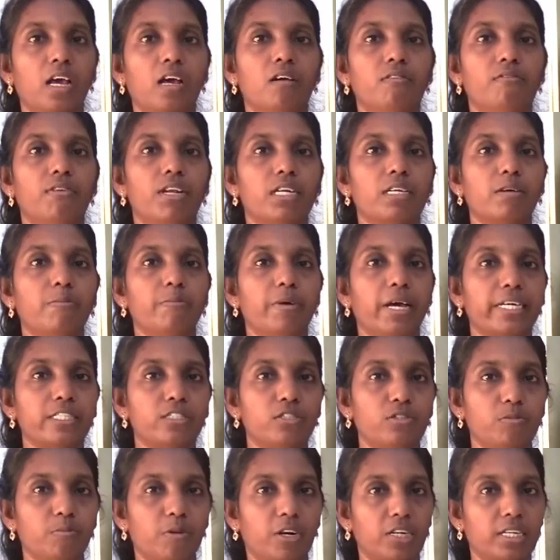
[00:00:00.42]
Welcome back
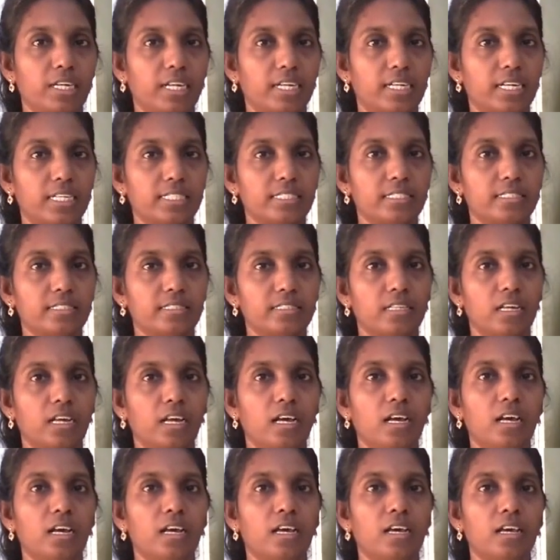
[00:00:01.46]
to botany class.
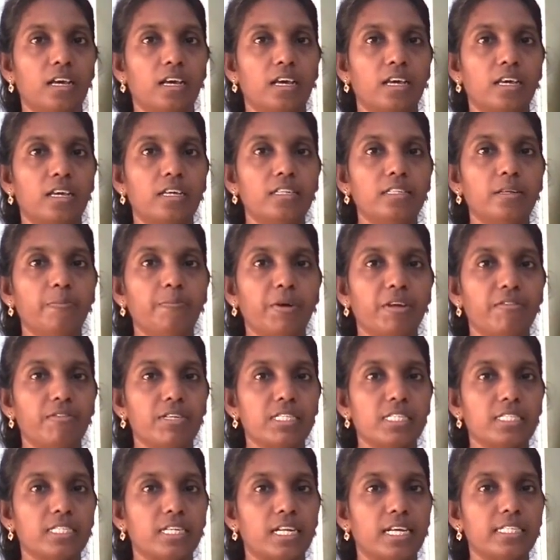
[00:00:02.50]
In the
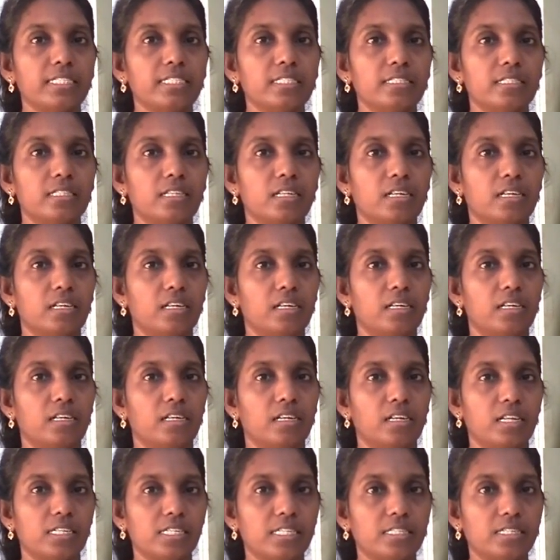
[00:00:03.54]
previous class,
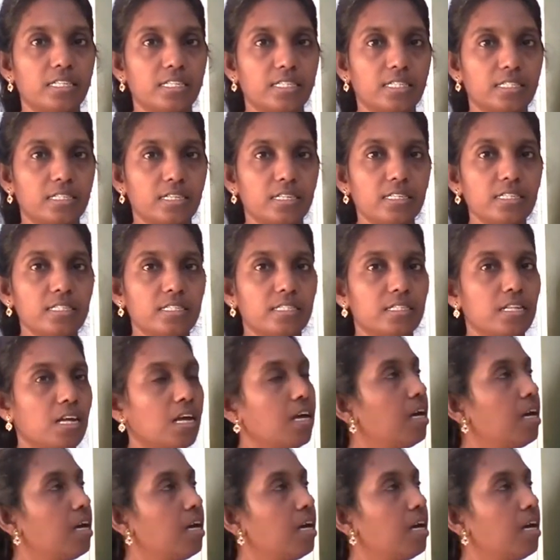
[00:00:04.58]
let's discuss